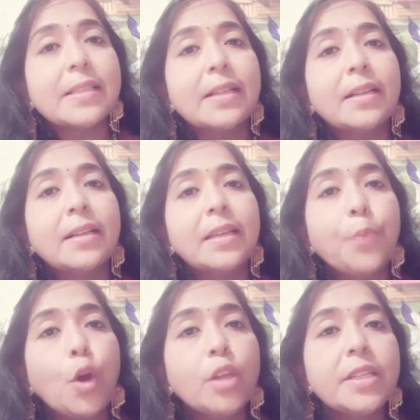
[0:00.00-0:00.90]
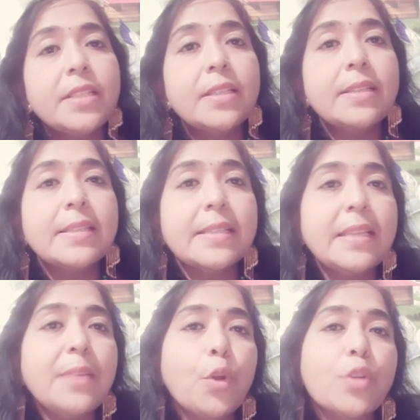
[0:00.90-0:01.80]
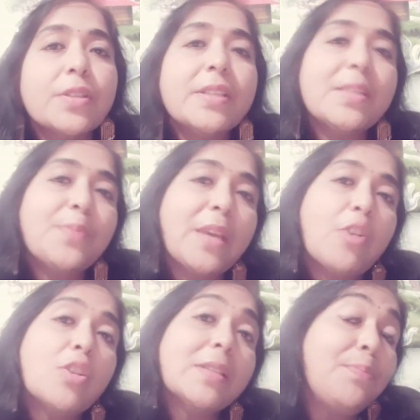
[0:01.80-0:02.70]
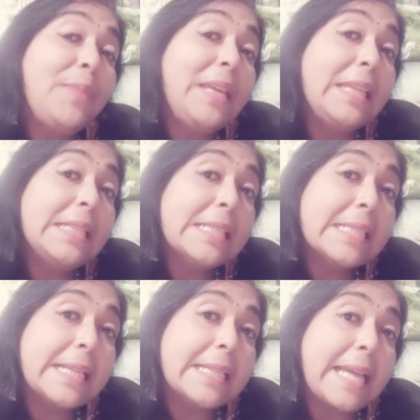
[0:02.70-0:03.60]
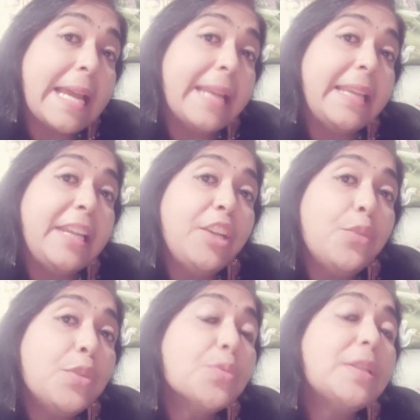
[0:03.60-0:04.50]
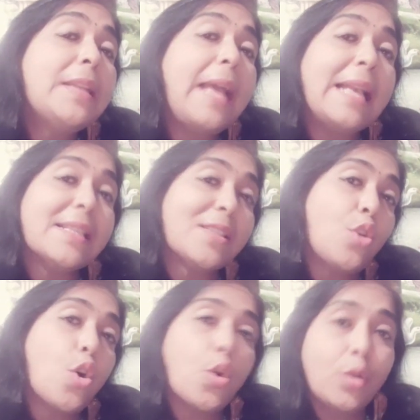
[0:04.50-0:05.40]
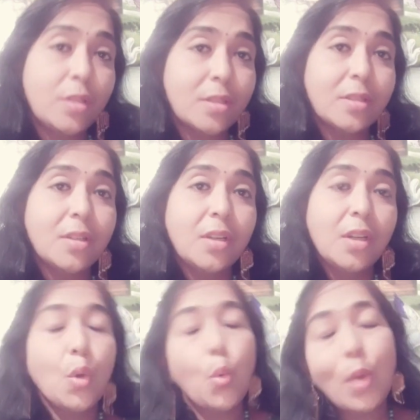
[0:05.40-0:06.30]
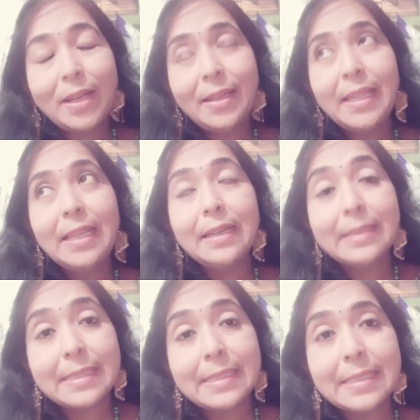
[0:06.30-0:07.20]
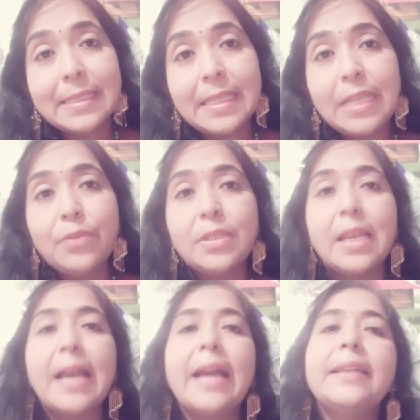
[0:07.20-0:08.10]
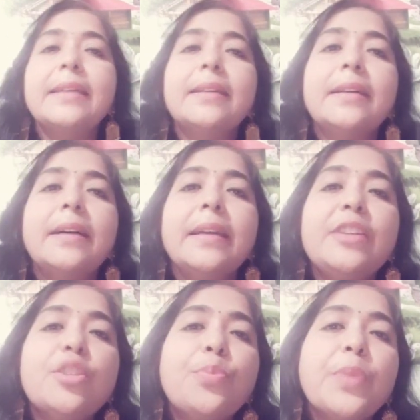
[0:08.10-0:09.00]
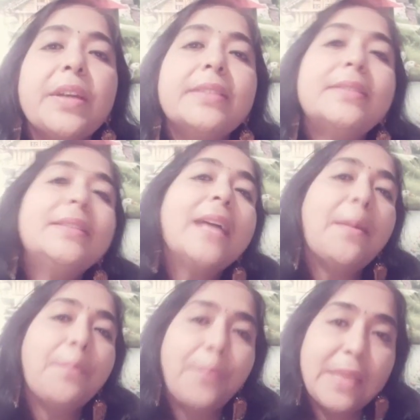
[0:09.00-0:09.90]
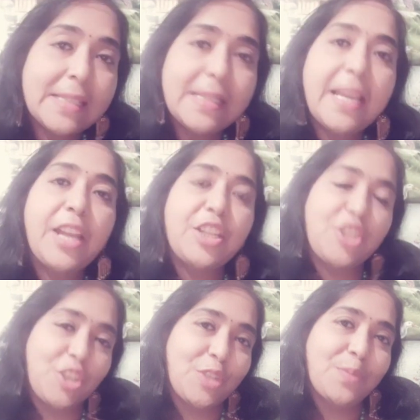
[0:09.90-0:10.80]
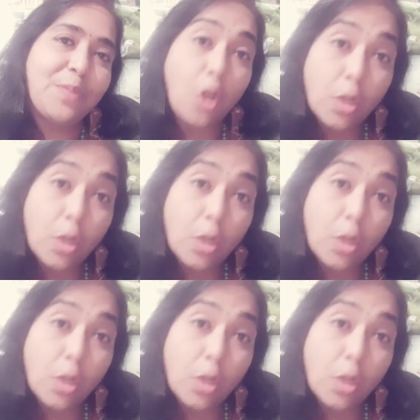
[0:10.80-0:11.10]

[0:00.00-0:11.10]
an important listening process because it means that an individual has not only received and interpreted a message but